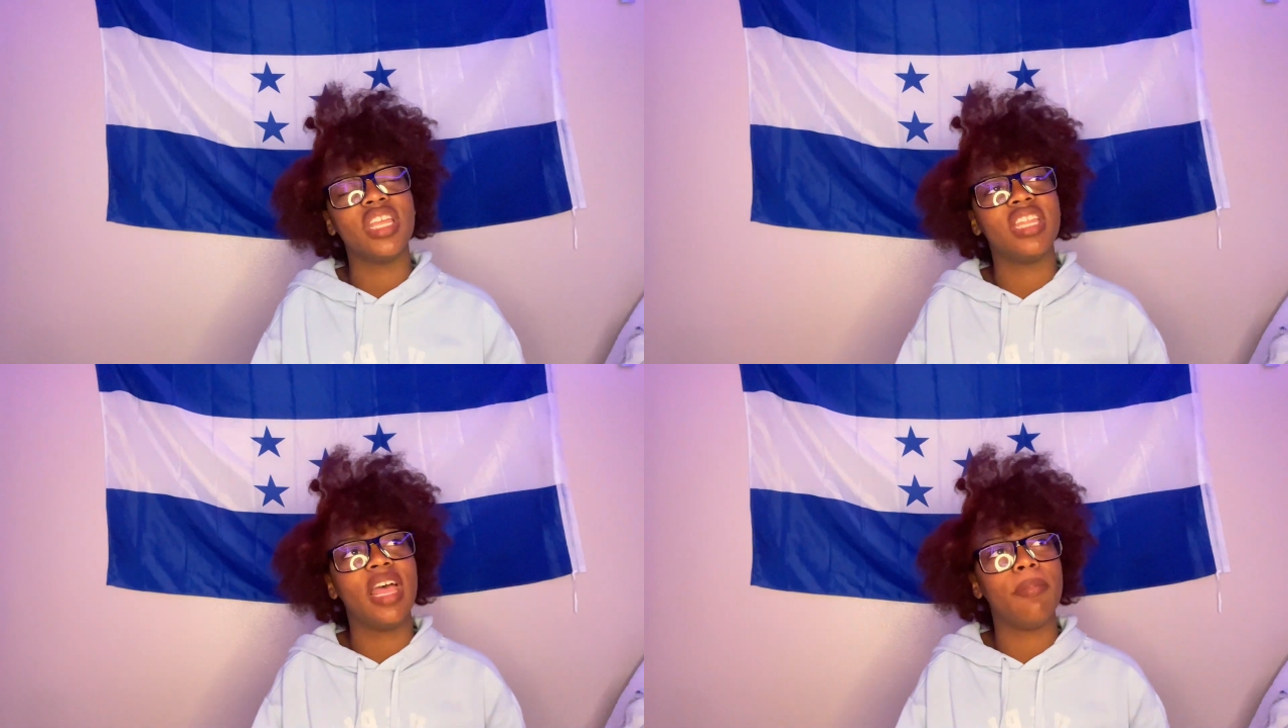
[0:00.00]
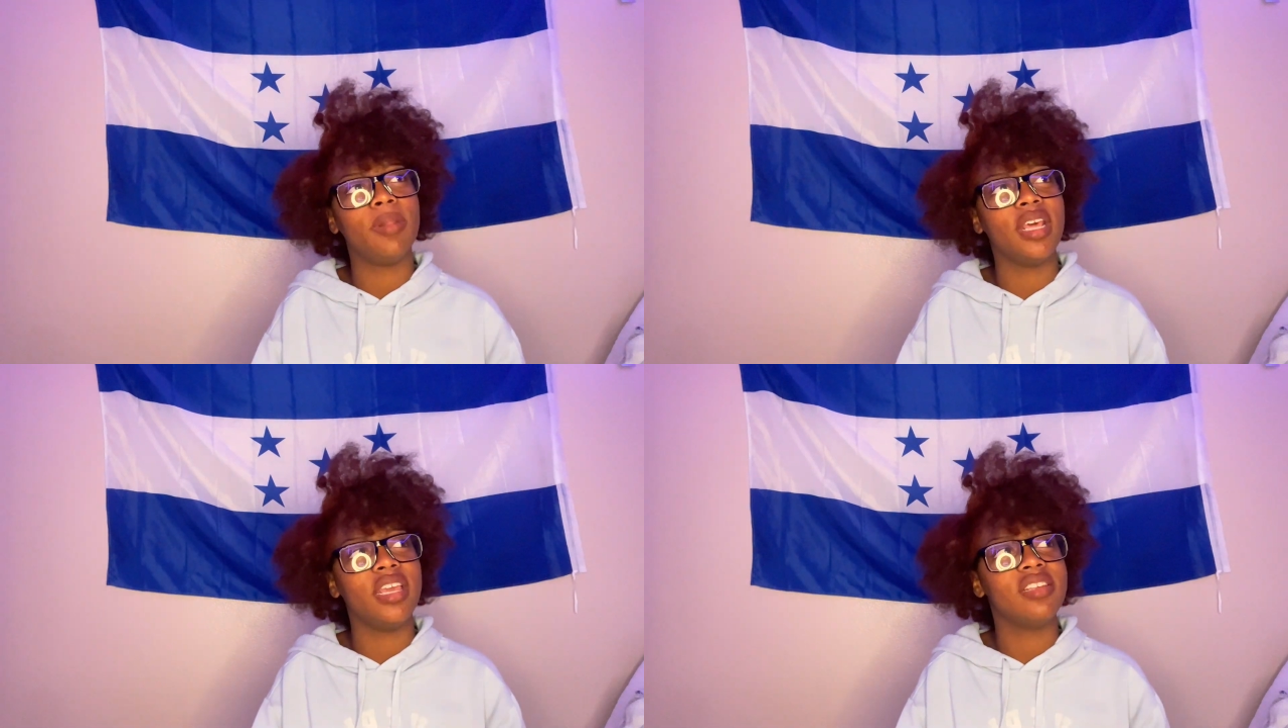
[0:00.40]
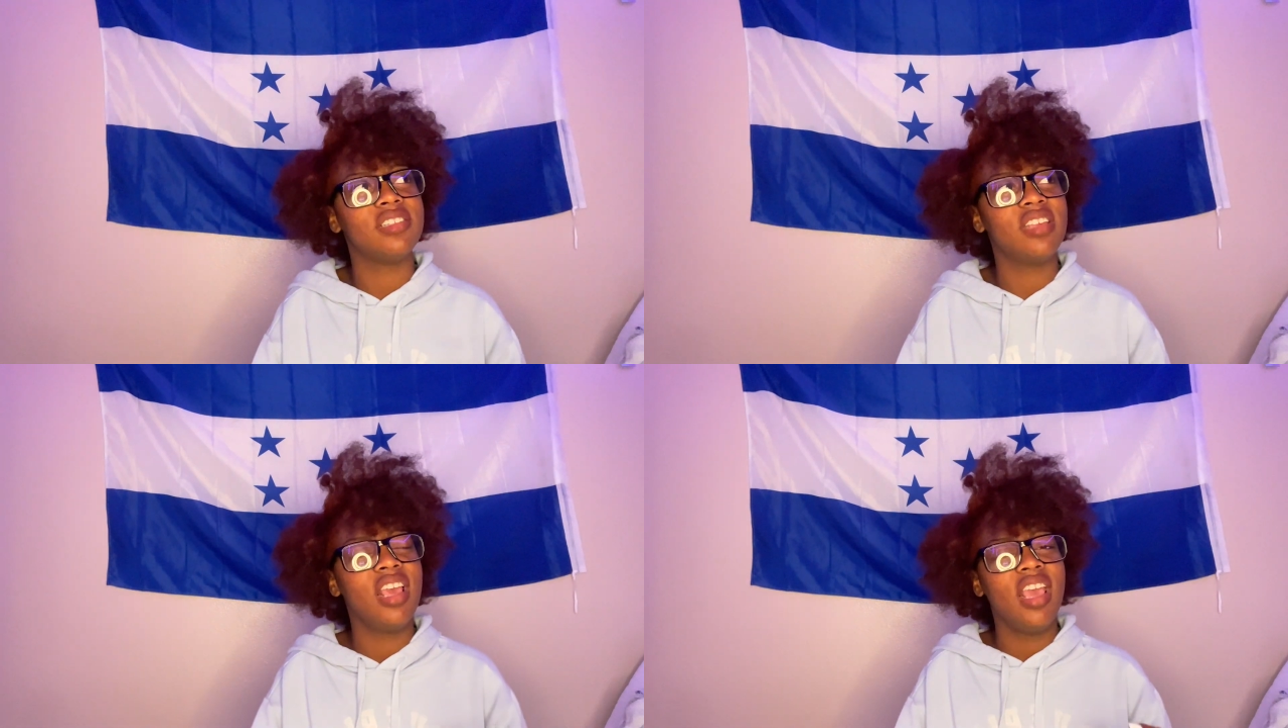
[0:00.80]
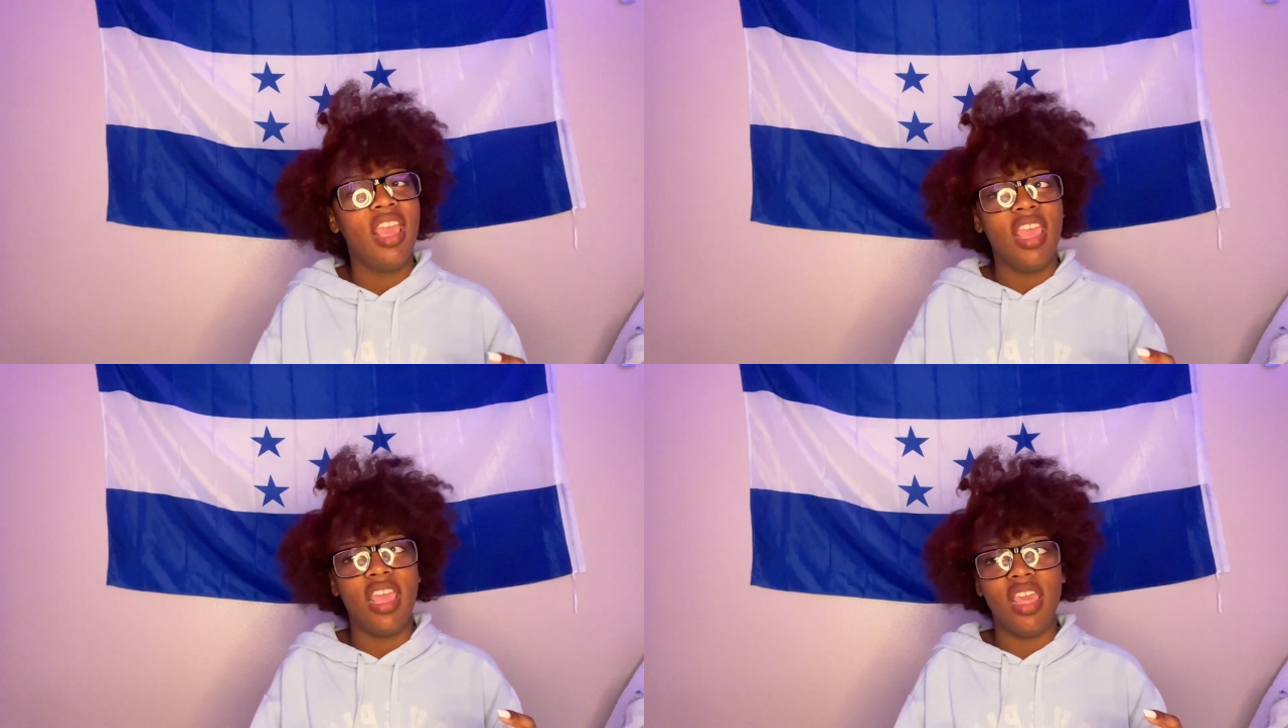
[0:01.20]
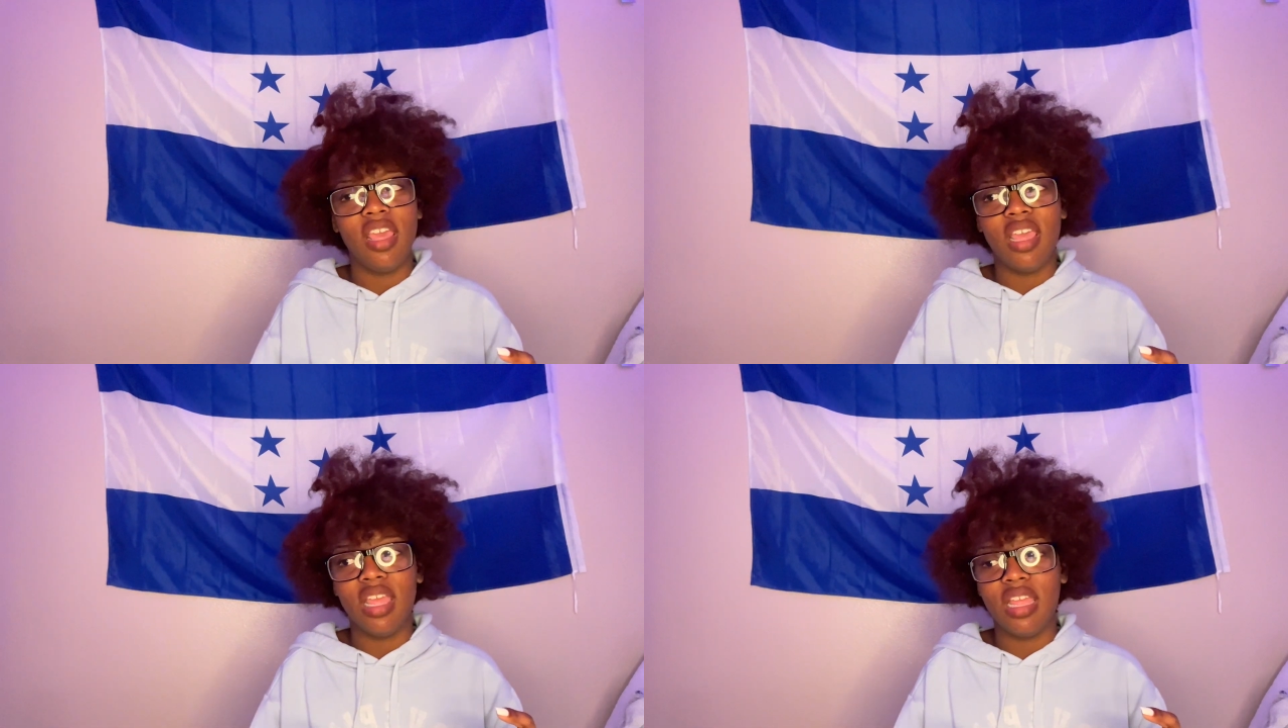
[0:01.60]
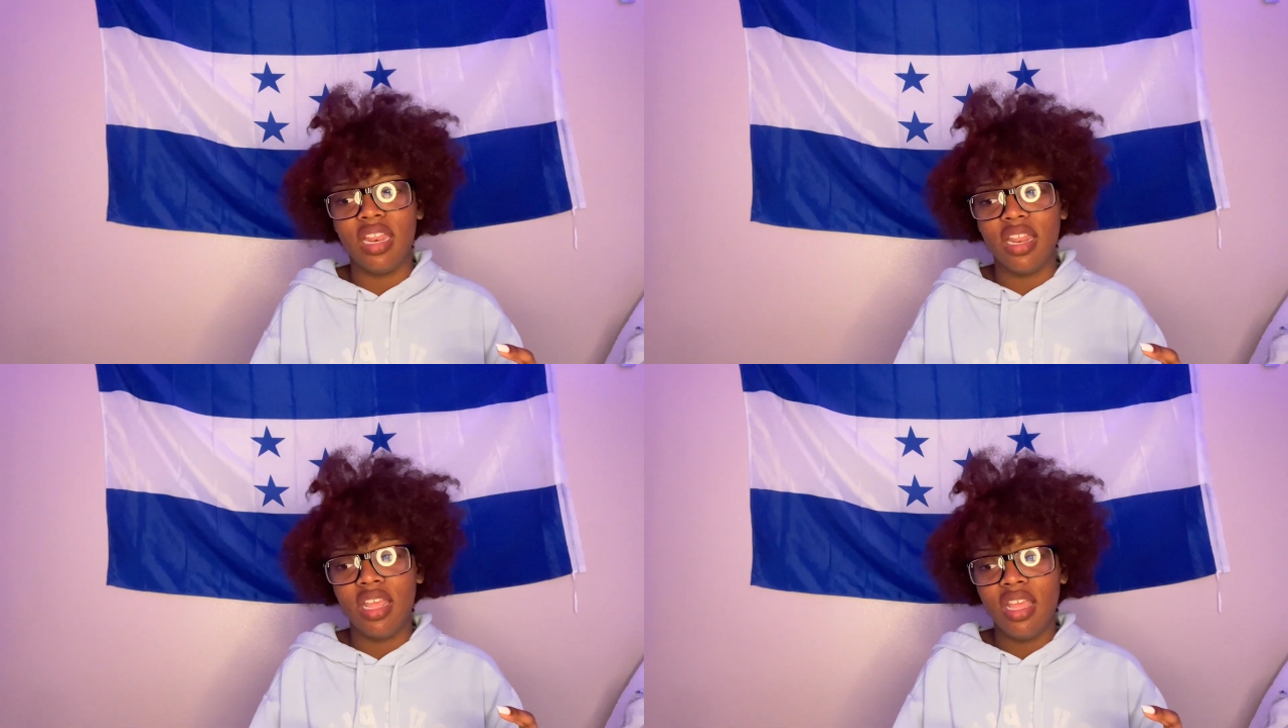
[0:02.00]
in that place. And